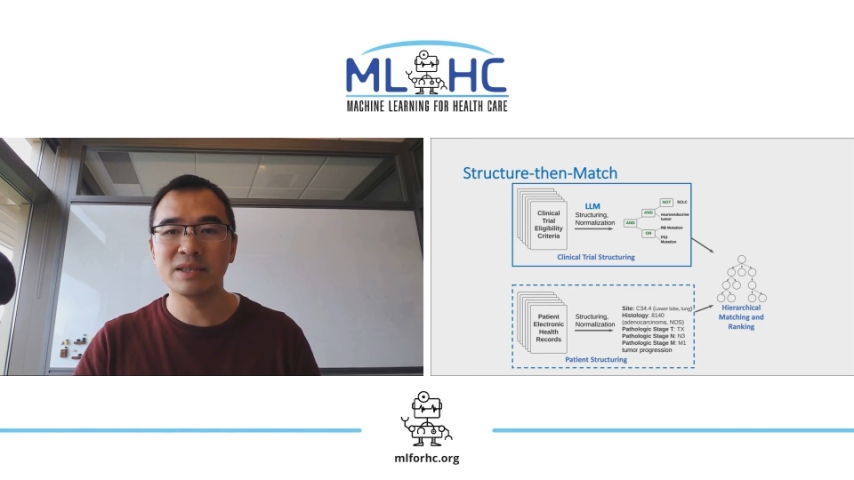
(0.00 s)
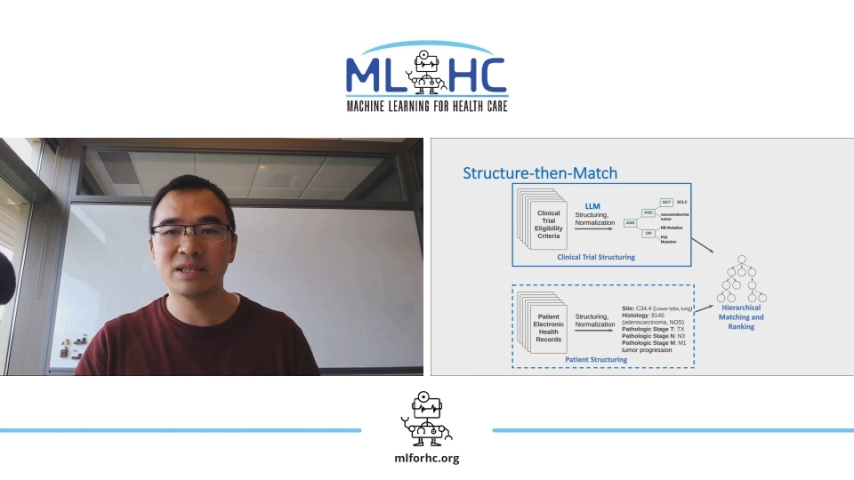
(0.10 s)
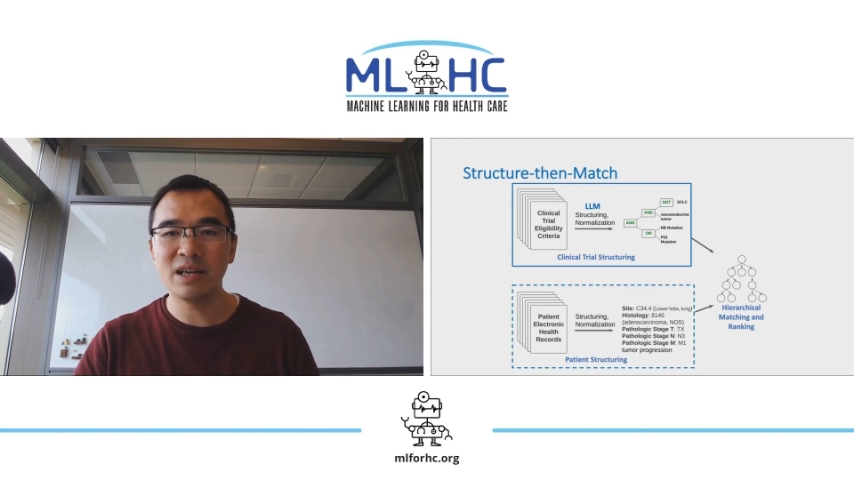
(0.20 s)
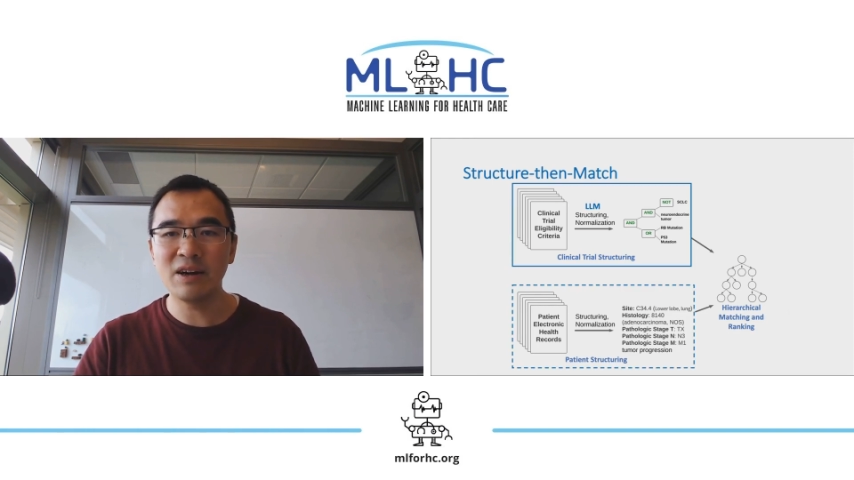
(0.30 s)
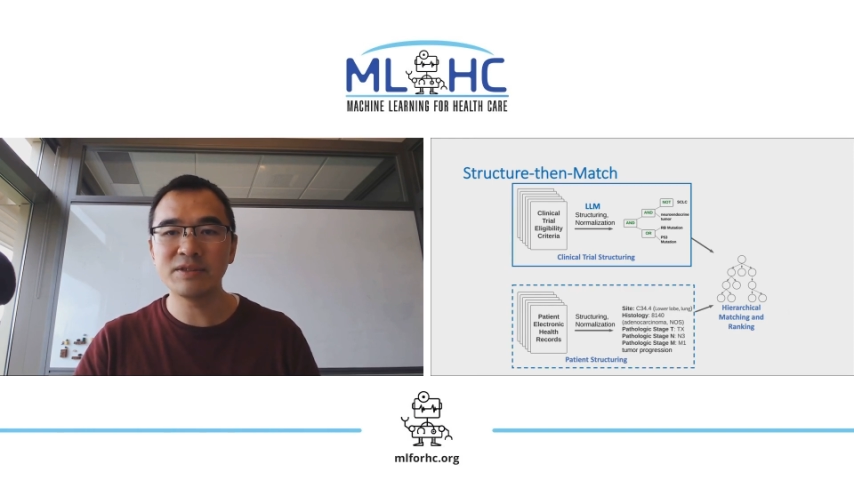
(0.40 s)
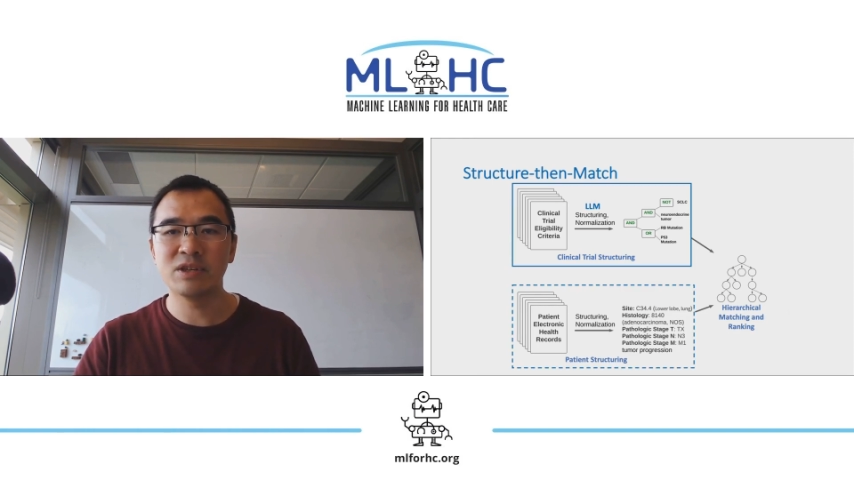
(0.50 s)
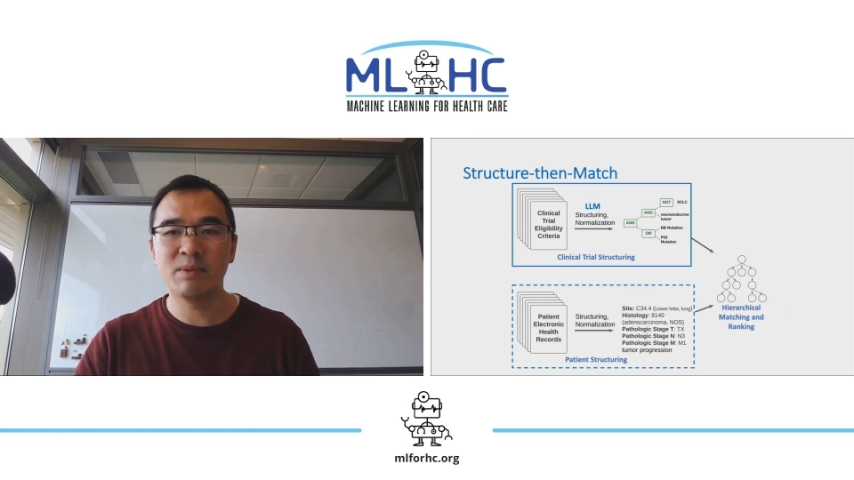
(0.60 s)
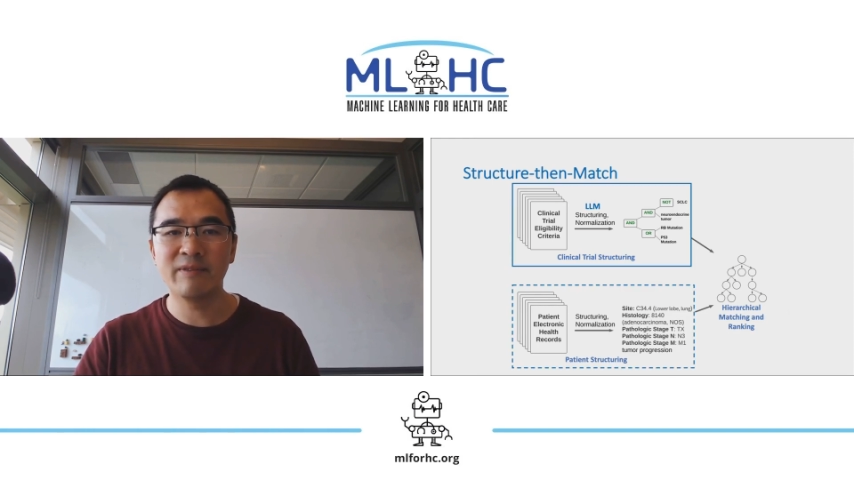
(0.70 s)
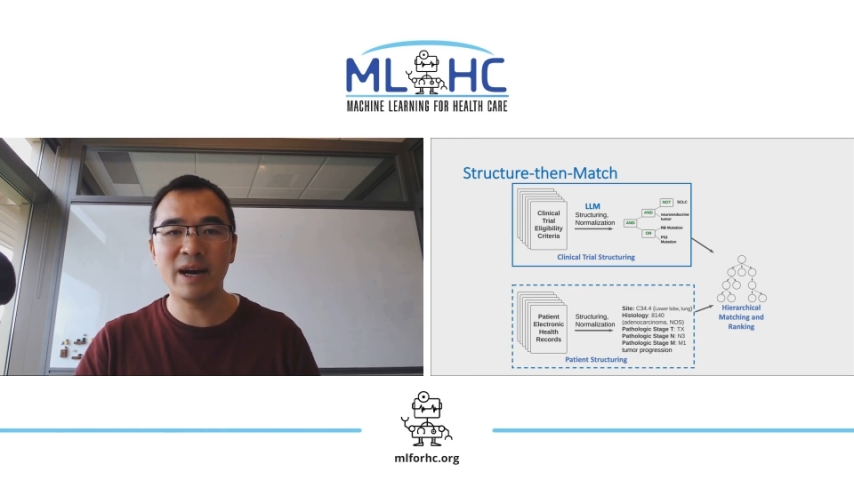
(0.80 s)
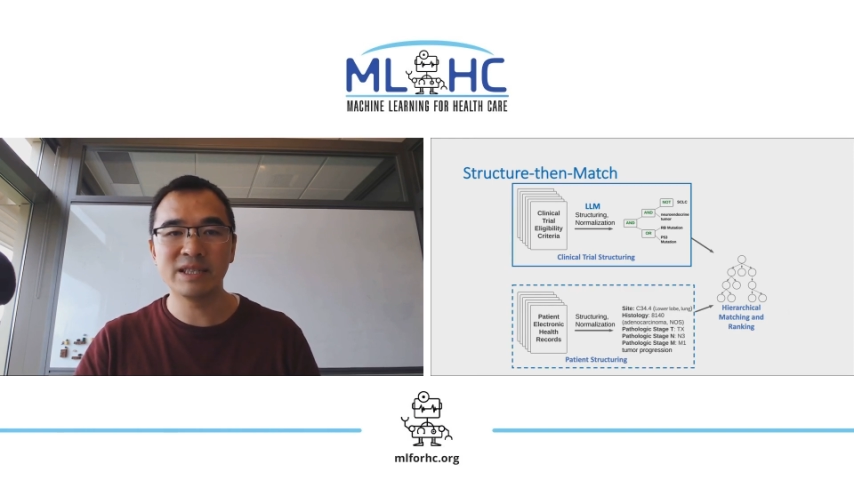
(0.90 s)

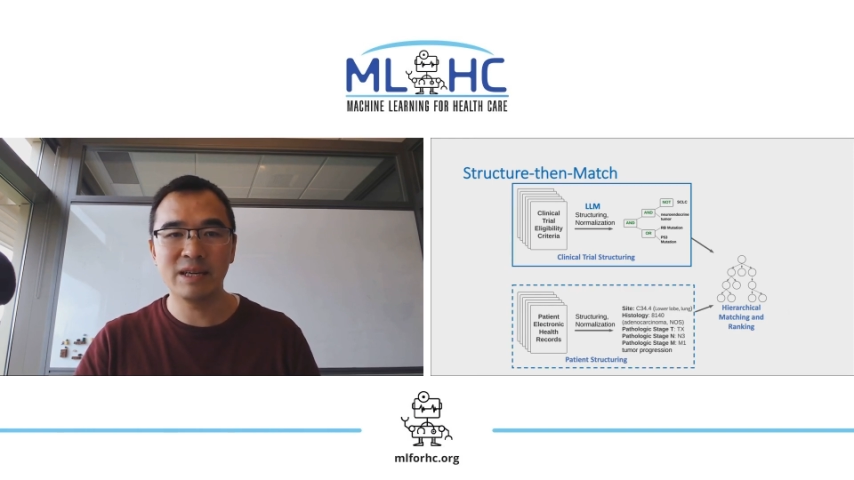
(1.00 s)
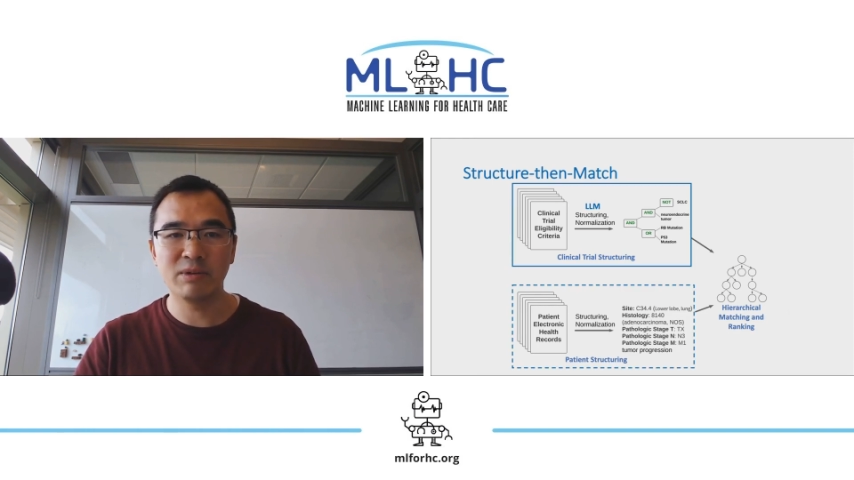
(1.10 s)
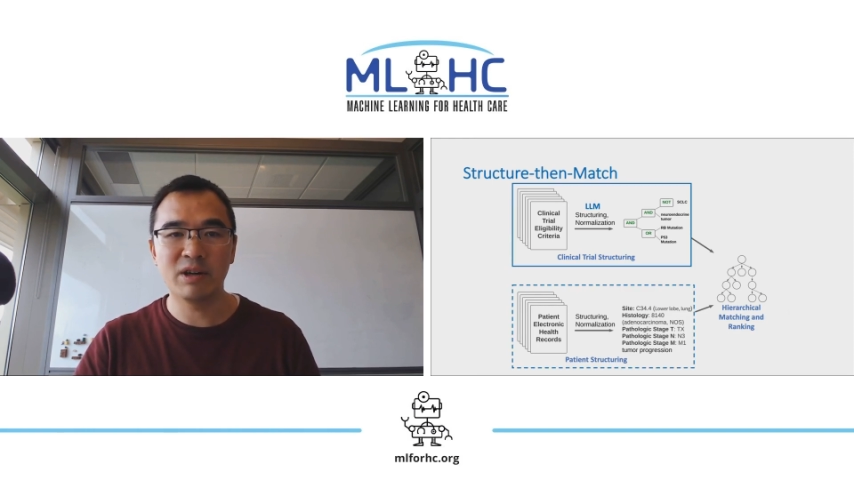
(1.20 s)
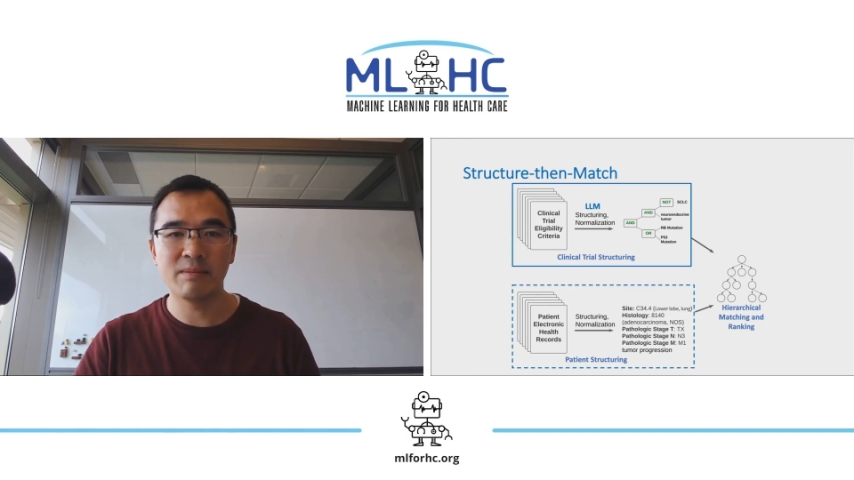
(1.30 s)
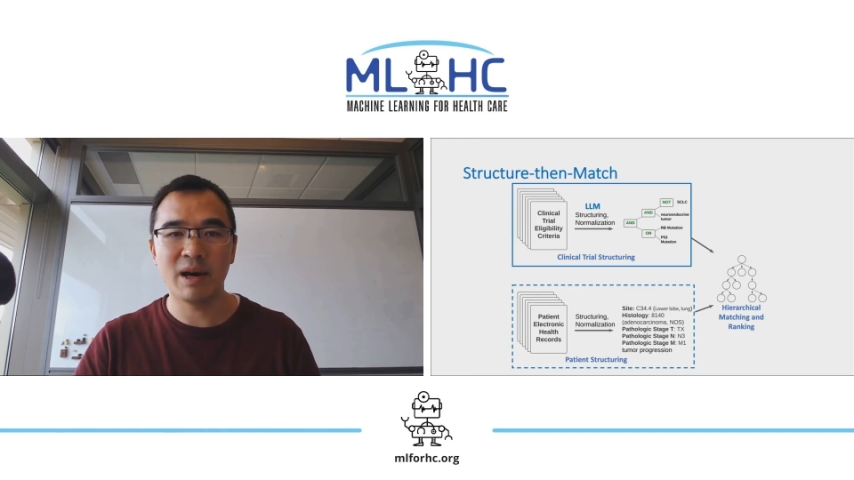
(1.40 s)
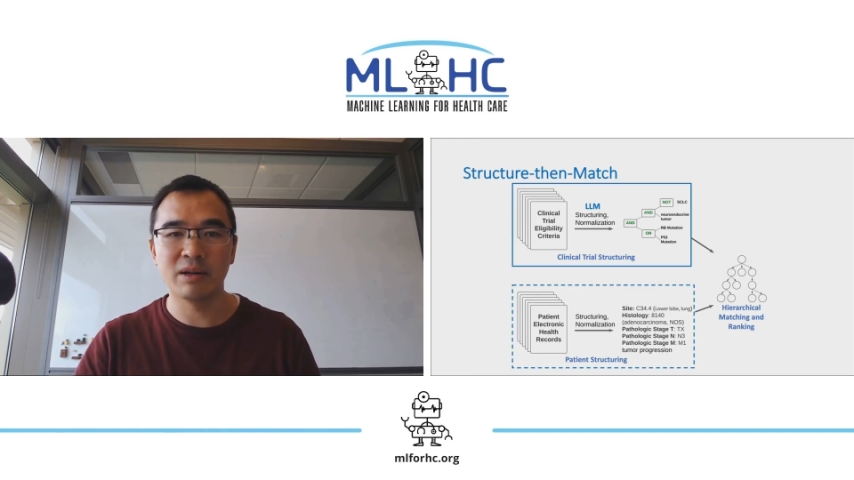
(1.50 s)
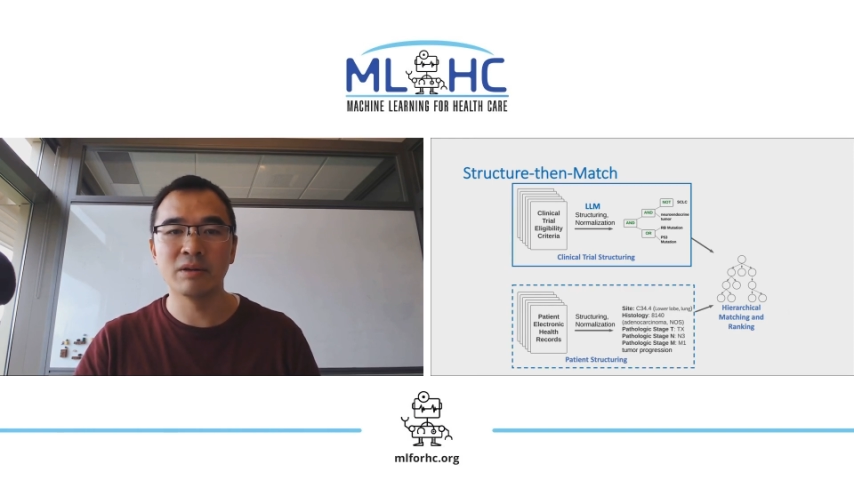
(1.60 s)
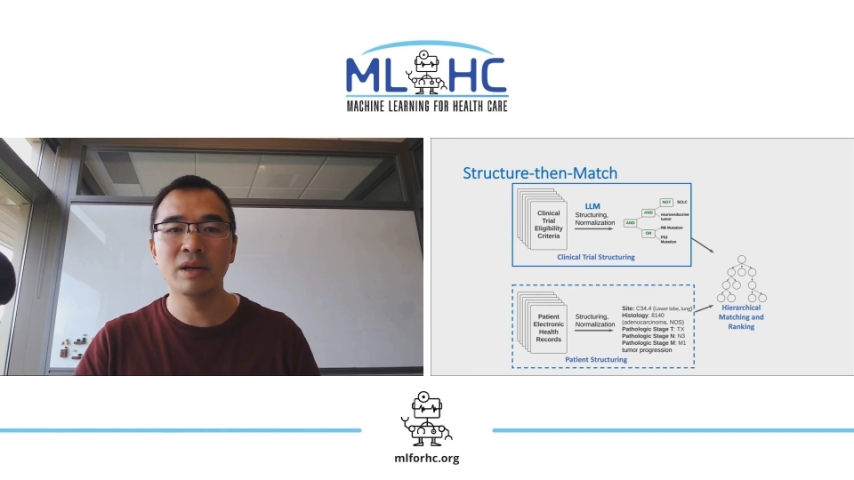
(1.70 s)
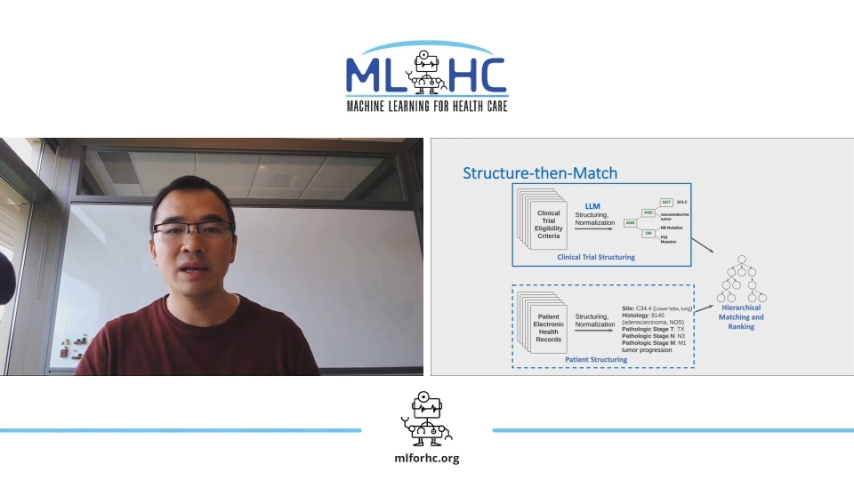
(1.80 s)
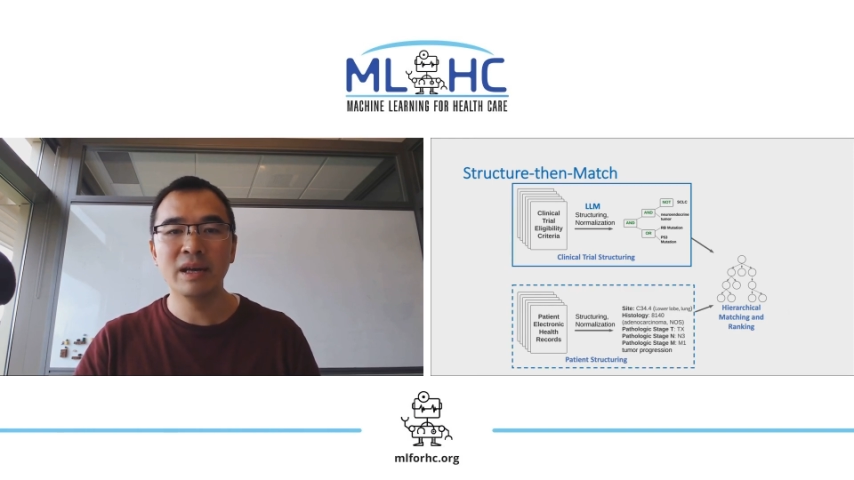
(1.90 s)
self-supervised deep learning model